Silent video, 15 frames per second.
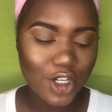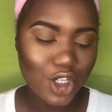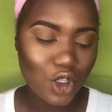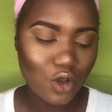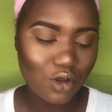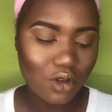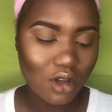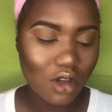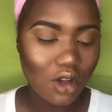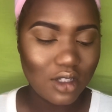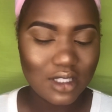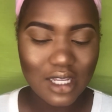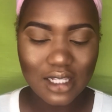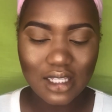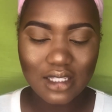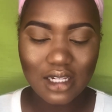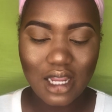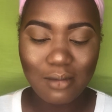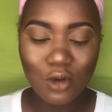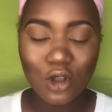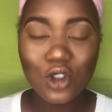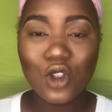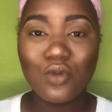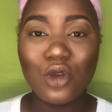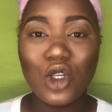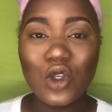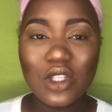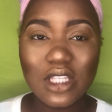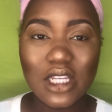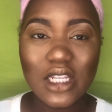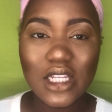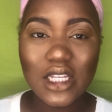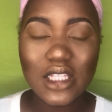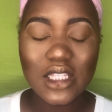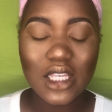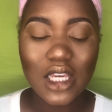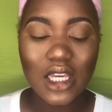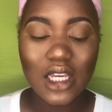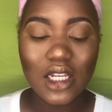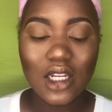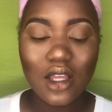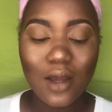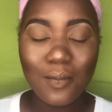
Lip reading: Look contact lens, and I'm going to be using it in